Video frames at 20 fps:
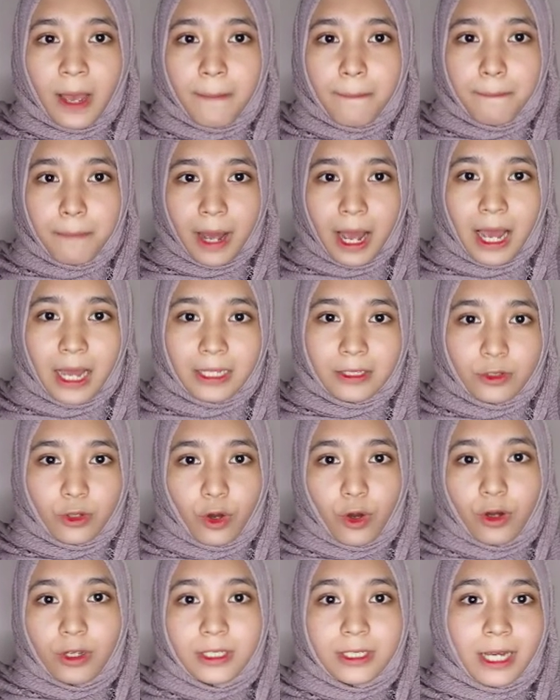but
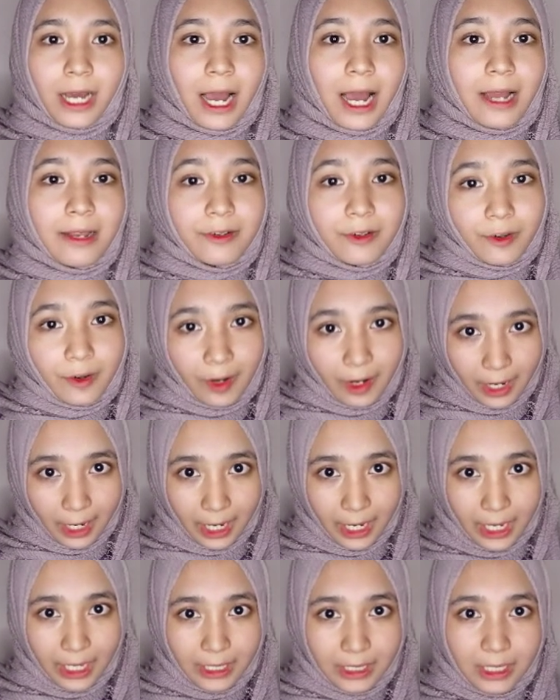on the other
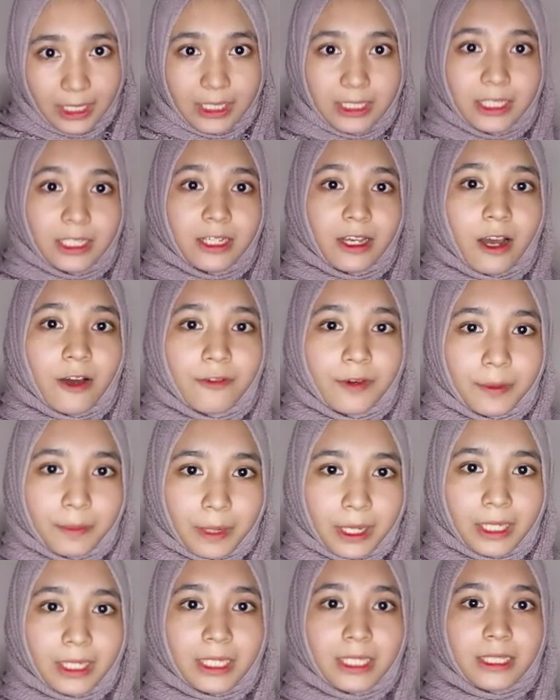hand the
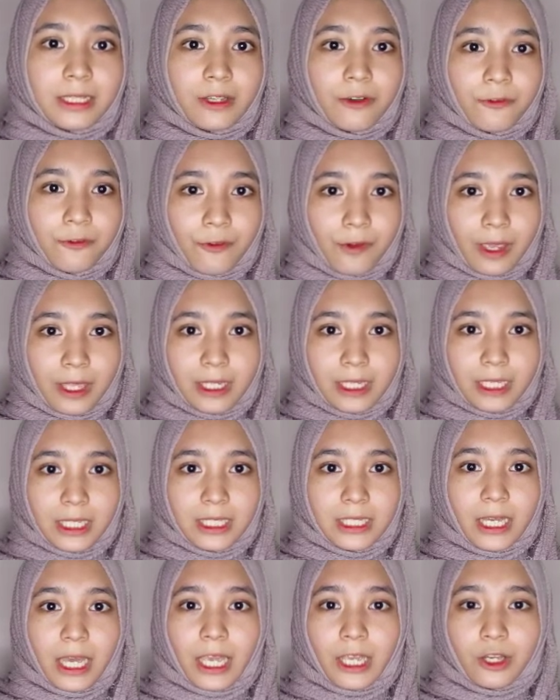government intervenes
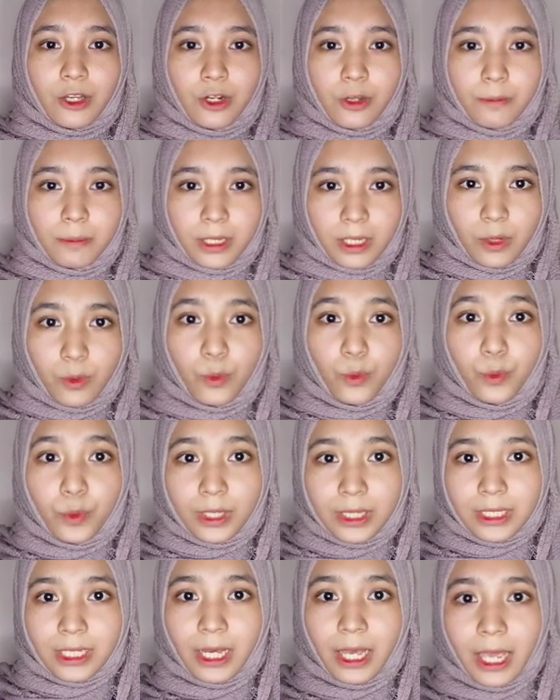in the economy
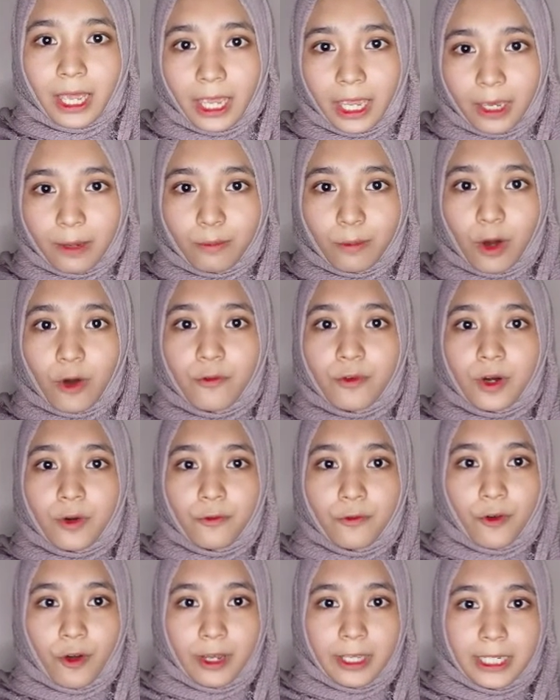with the aim of
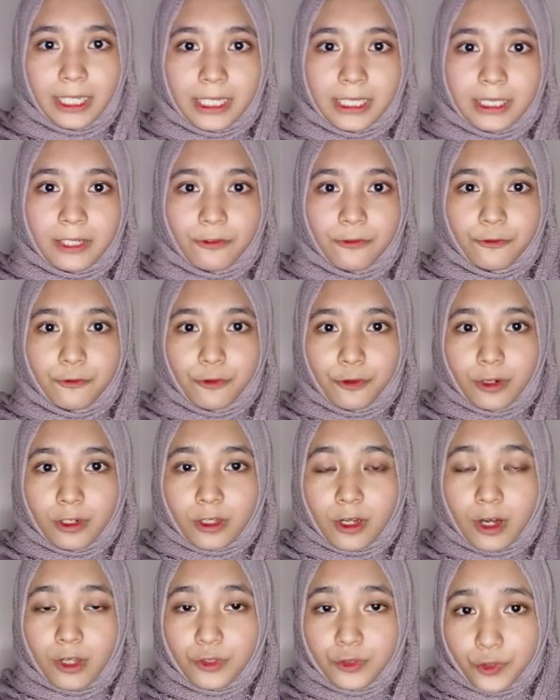avoiding the full
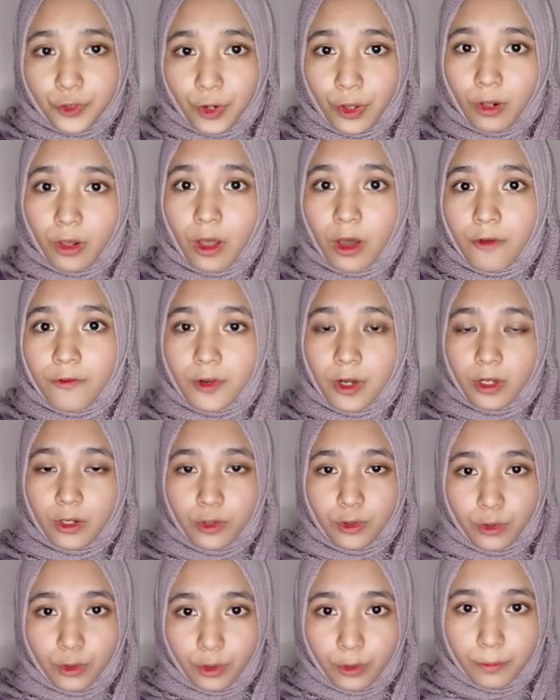control of a
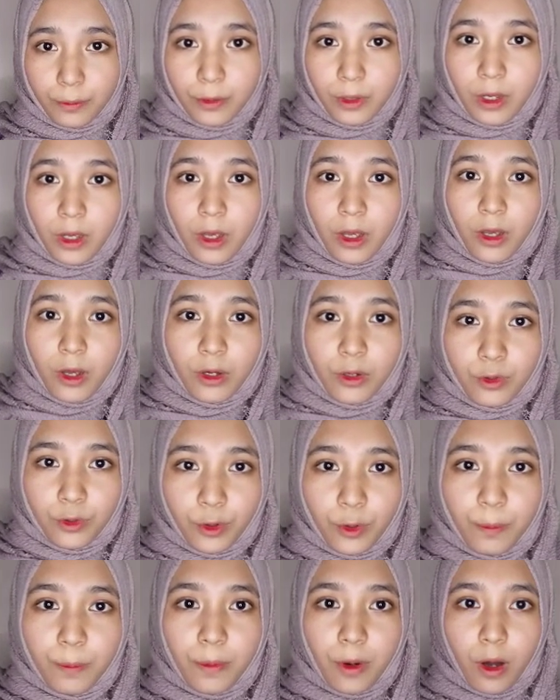
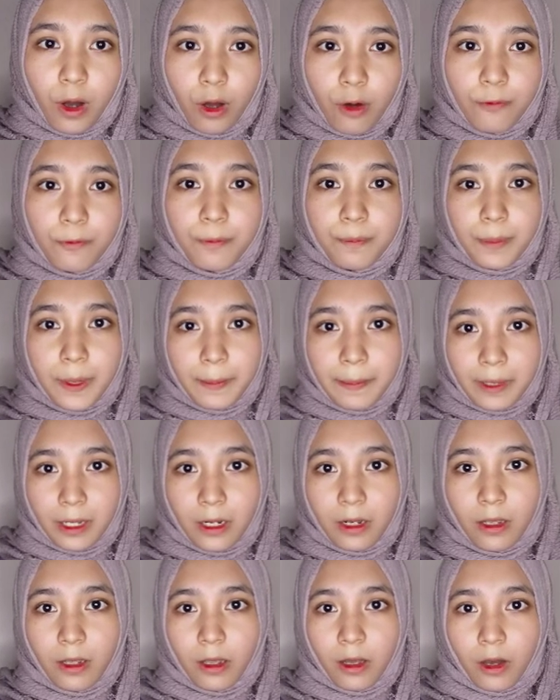group of
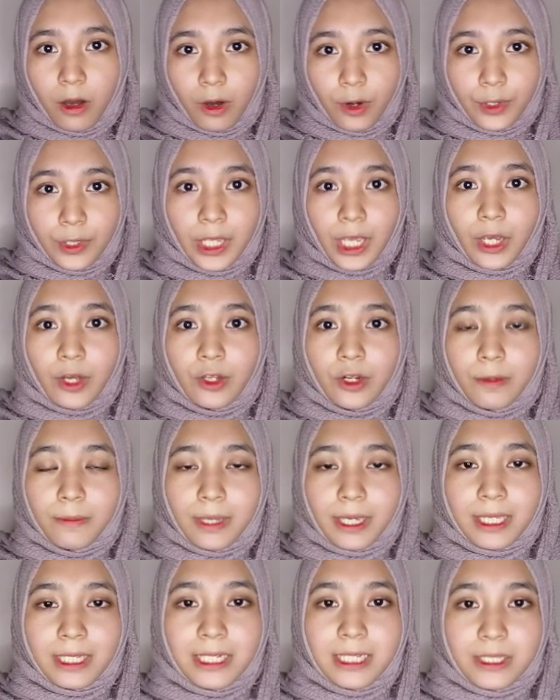people on
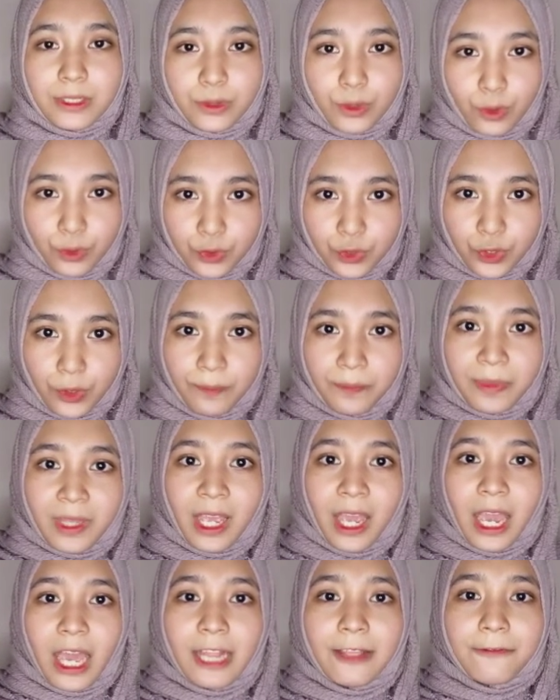economic research.
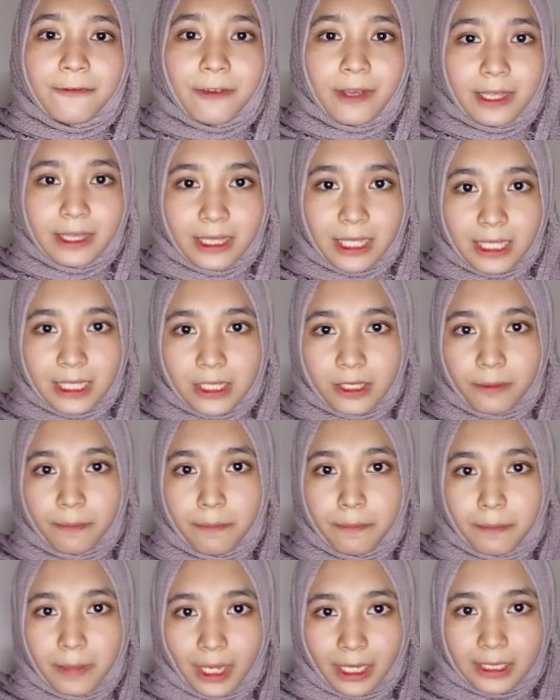Advantage:
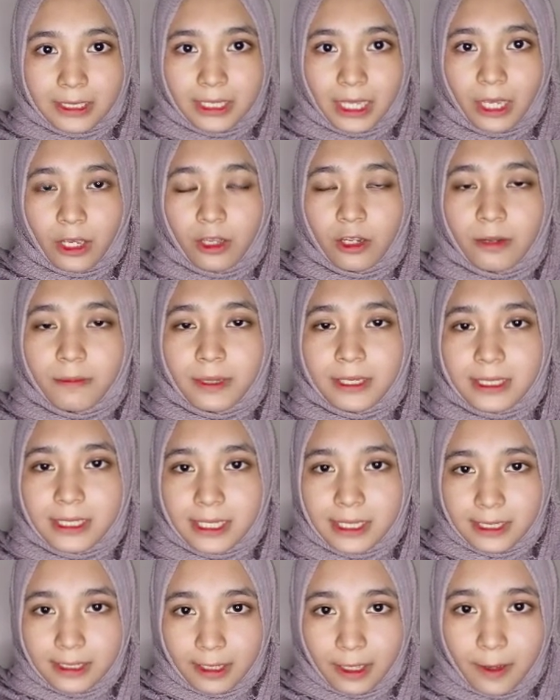mixed economic
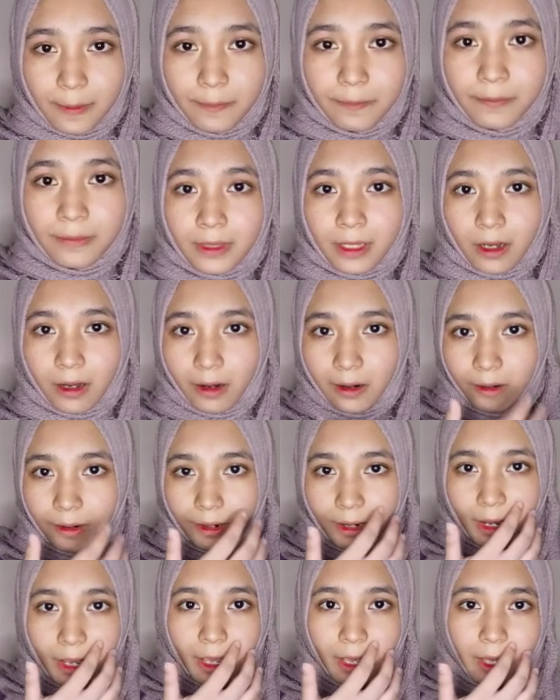system
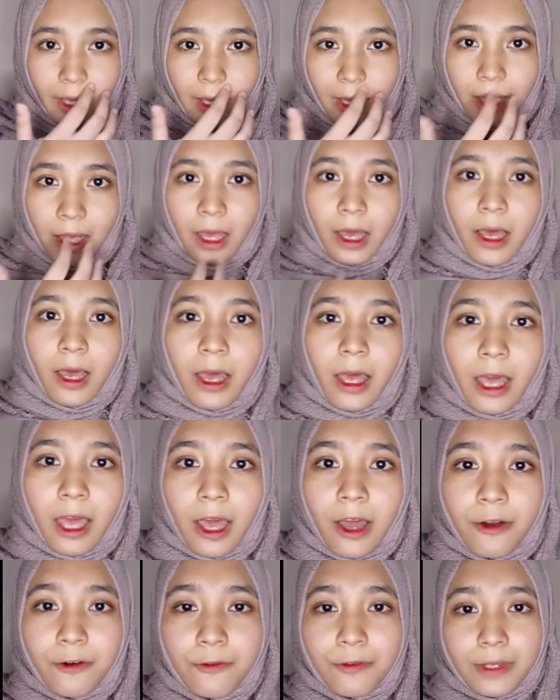or
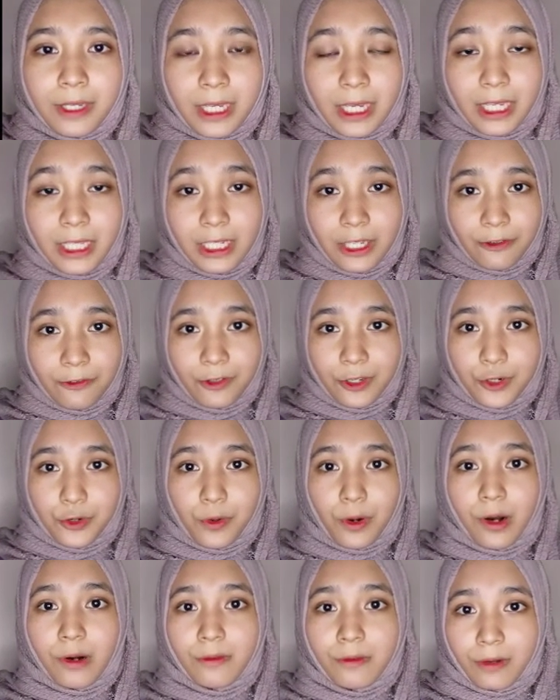every
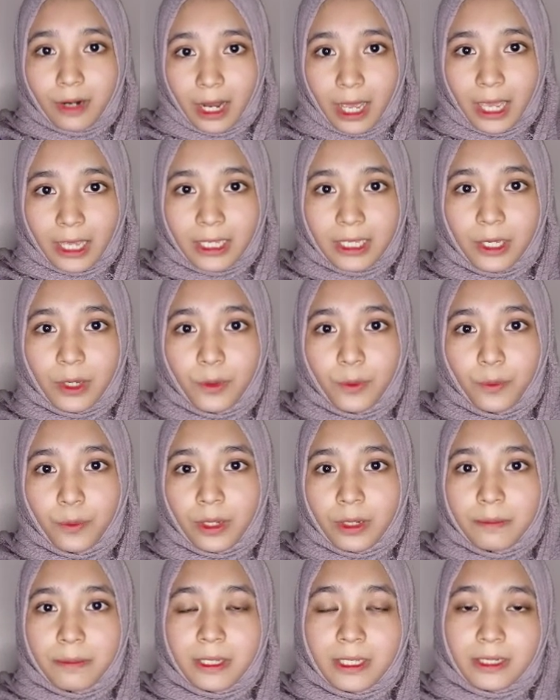individual right
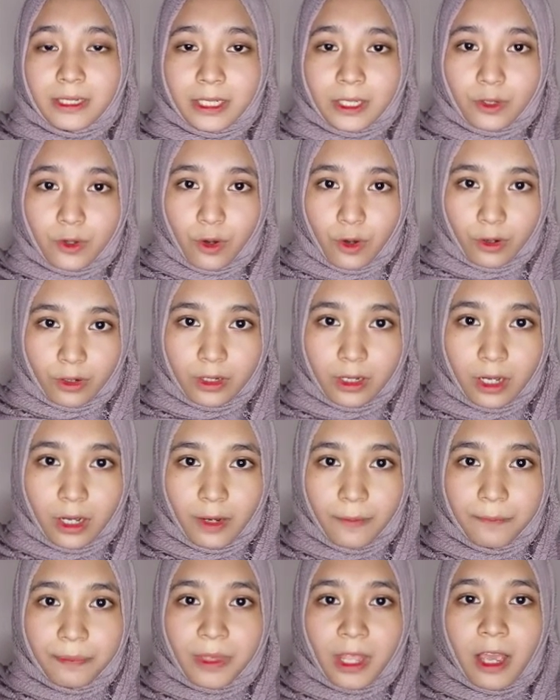will be recognized.
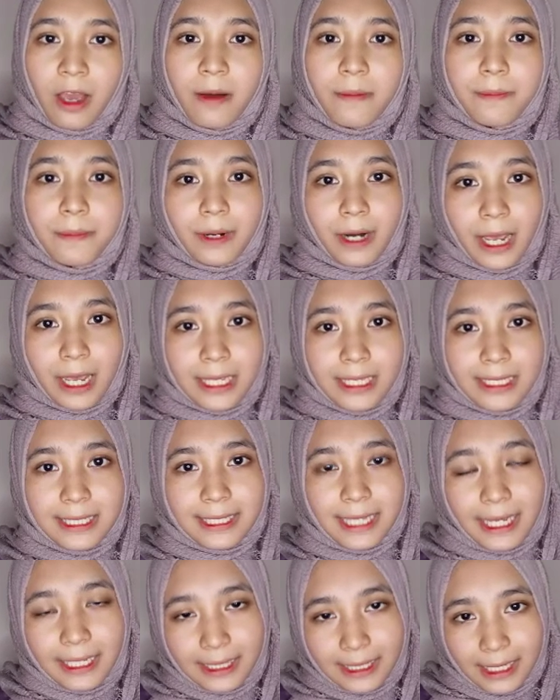
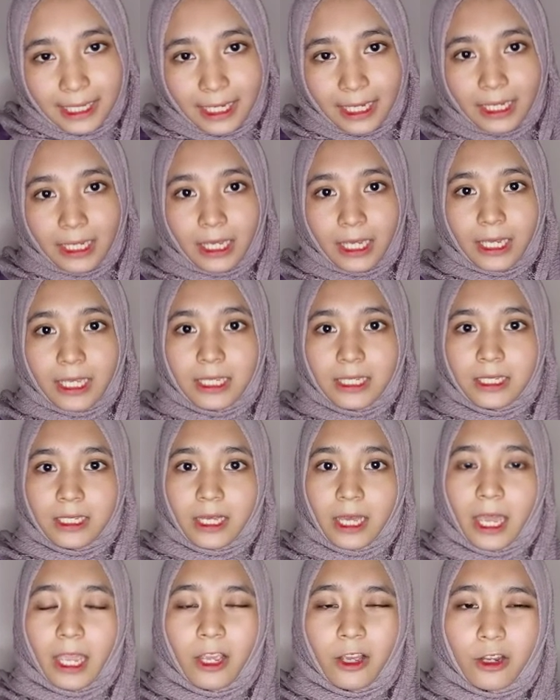Price setting in the
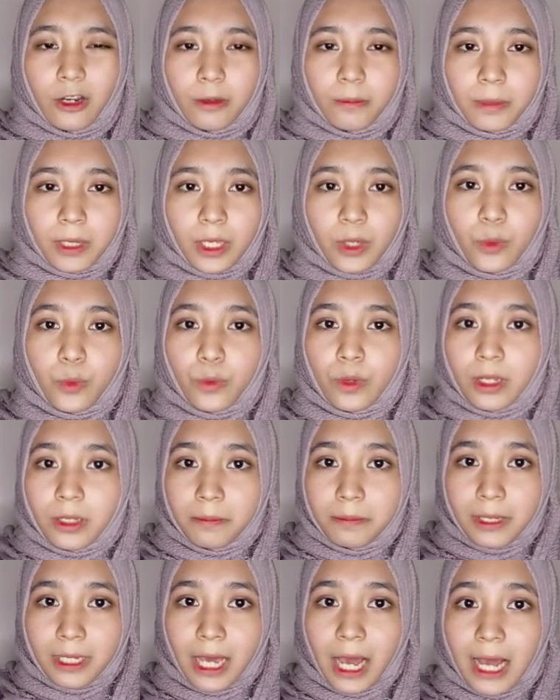economy
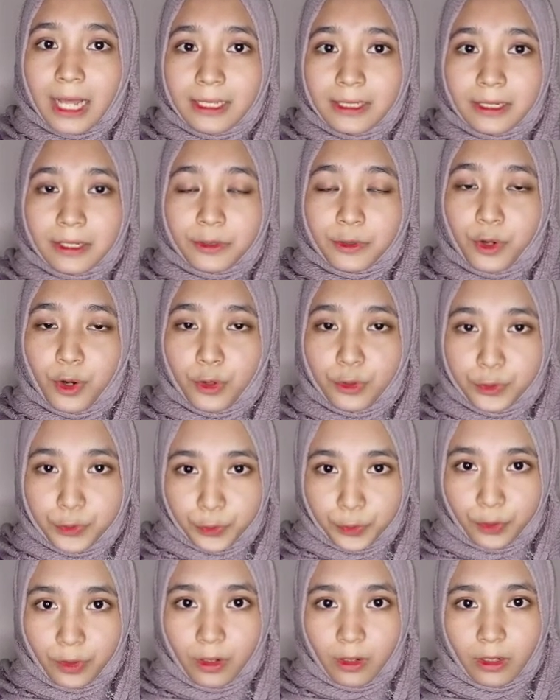will be under
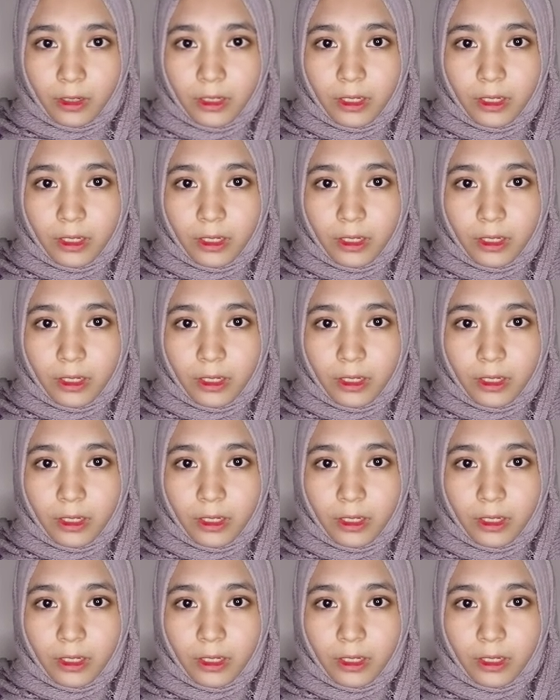control.